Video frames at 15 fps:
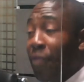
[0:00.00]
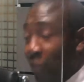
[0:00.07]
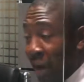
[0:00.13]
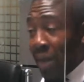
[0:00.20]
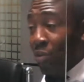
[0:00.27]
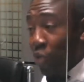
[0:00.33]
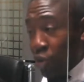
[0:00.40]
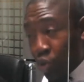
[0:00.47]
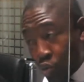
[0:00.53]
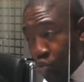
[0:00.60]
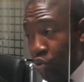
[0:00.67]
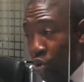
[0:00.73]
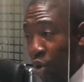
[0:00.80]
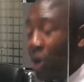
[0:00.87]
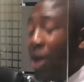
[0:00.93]
friend was
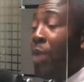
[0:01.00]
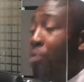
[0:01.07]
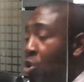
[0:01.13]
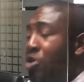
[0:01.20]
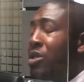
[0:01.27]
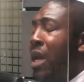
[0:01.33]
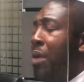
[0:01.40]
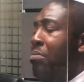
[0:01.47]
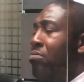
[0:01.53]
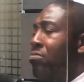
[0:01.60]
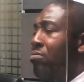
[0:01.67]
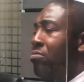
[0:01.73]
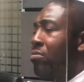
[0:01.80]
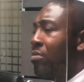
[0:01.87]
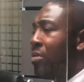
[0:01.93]
school or a Muslim.
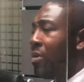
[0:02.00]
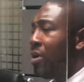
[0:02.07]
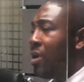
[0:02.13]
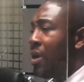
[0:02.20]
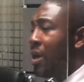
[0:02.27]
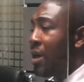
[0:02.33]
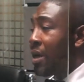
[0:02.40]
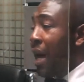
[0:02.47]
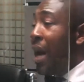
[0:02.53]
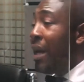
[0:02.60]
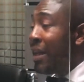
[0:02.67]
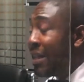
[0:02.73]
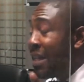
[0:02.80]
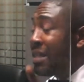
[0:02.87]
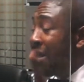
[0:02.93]
Now,
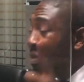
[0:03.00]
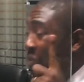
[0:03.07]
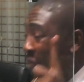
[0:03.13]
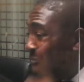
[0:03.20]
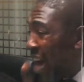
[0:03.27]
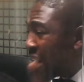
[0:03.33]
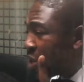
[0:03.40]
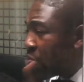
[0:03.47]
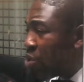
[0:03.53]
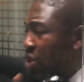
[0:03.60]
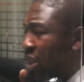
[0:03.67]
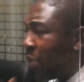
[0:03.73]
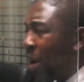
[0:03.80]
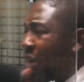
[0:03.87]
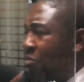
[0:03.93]
this is the first
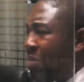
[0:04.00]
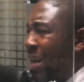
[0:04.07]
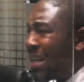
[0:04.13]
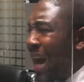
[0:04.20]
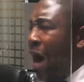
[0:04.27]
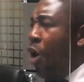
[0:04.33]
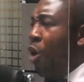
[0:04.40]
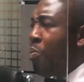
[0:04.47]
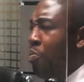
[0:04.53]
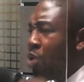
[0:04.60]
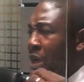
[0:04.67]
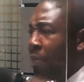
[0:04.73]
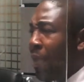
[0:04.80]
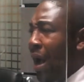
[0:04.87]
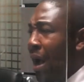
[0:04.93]
Muslim I've met. Ah,
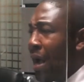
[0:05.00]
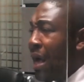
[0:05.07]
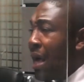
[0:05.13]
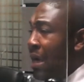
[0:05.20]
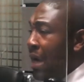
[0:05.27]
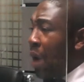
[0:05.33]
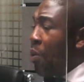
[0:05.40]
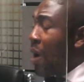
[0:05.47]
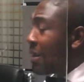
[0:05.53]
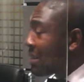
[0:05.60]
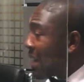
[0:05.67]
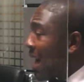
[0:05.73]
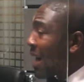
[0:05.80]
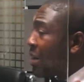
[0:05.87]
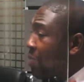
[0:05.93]
Obunipa. Now, one
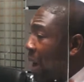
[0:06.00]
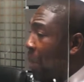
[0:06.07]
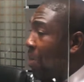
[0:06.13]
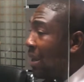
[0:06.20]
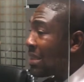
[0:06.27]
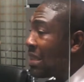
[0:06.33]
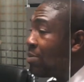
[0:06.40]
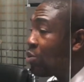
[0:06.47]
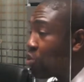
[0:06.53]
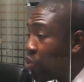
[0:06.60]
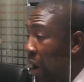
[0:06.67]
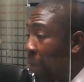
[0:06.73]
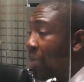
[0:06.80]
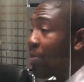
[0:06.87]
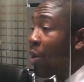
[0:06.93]
thing I admire about him
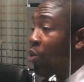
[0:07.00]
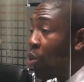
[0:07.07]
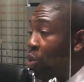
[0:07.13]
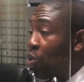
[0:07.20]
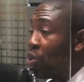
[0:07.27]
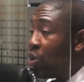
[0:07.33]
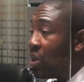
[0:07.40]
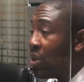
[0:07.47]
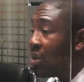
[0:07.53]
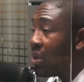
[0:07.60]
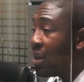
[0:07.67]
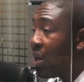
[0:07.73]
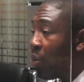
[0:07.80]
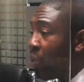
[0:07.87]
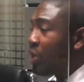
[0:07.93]
too, I'm going to conclude,
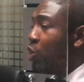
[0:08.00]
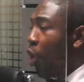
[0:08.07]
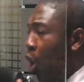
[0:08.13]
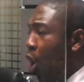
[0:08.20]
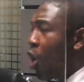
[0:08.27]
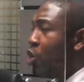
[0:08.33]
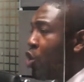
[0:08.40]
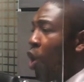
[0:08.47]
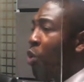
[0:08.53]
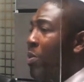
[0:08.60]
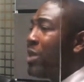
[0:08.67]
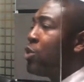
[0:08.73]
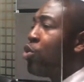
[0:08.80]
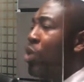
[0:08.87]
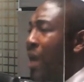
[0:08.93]
which all young
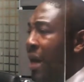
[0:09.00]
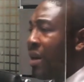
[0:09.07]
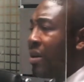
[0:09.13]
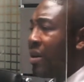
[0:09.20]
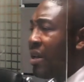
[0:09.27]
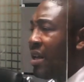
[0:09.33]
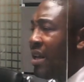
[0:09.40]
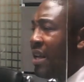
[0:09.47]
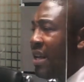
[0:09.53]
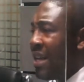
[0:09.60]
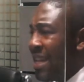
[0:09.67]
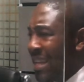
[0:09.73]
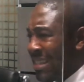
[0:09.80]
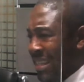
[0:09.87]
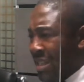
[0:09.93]
men should learn,
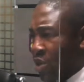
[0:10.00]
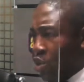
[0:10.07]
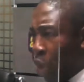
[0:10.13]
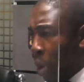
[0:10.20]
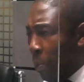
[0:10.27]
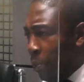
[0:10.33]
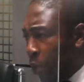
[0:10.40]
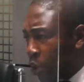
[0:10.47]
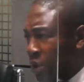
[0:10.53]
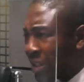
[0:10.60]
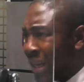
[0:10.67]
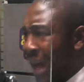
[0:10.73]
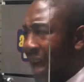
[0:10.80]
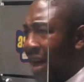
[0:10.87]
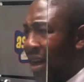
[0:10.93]
is his
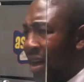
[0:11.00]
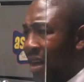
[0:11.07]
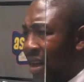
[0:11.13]
composure